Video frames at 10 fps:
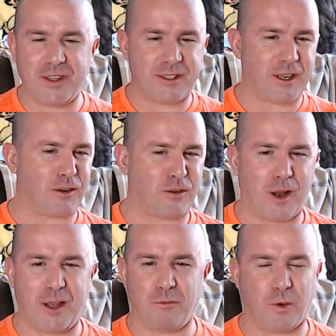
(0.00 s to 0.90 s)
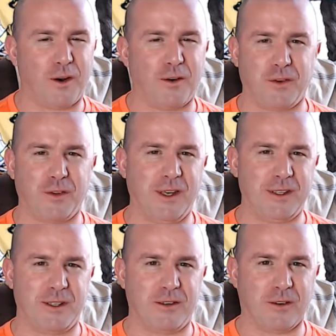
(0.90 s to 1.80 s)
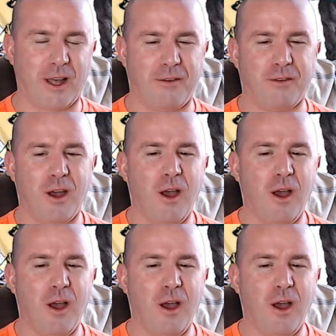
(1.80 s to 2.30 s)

these other great, wonderful things in your life,